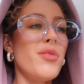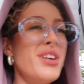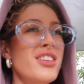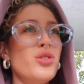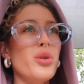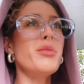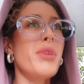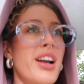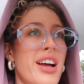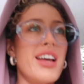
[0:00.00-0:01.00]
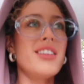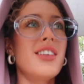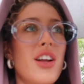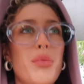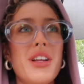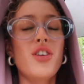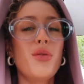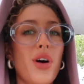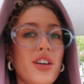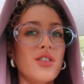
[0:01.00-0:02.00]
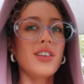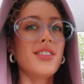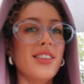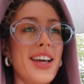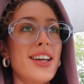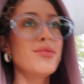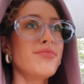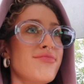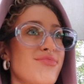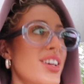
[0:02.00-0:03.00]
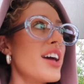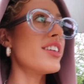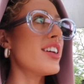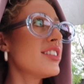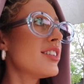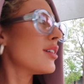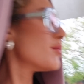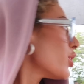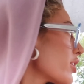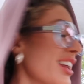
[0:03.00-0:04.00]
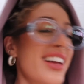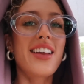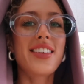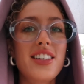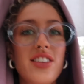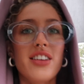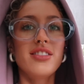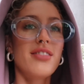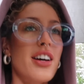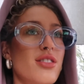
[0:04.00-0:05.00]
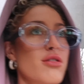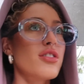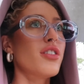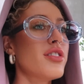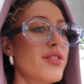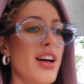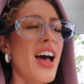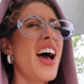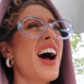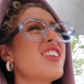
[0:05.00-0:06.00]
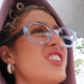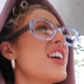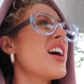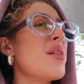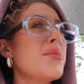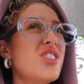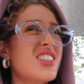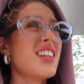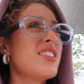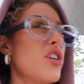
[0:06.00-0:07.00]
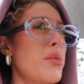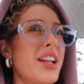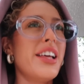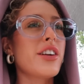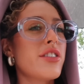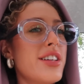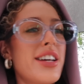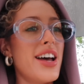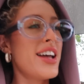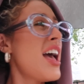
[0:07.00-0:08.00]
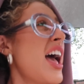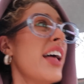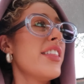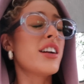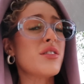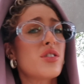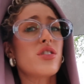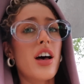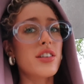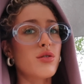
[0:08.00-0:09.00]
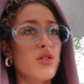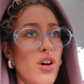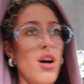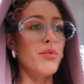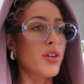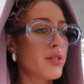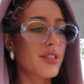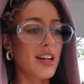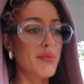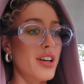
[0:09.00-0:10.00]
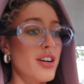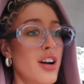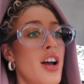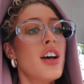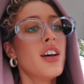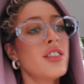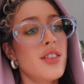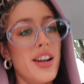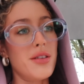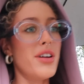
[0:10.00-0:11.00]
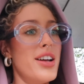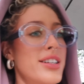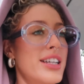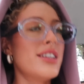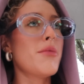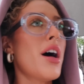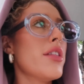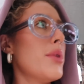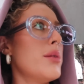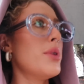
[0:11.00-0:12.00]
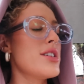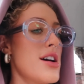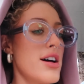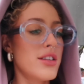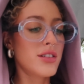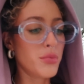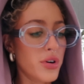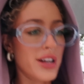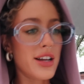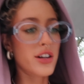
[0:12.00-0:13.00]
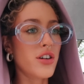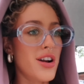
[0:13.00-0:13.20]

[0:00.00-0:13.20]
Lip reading: been enjoying my lie-ins a little bit too much recently, I think. I'm not getting anything done as a result of it. Actually I am, just it's all a bit later in the day, and then as a result I'm not going to sleep later. So anyway, need to nip that in the bud. But yeah, this morning I got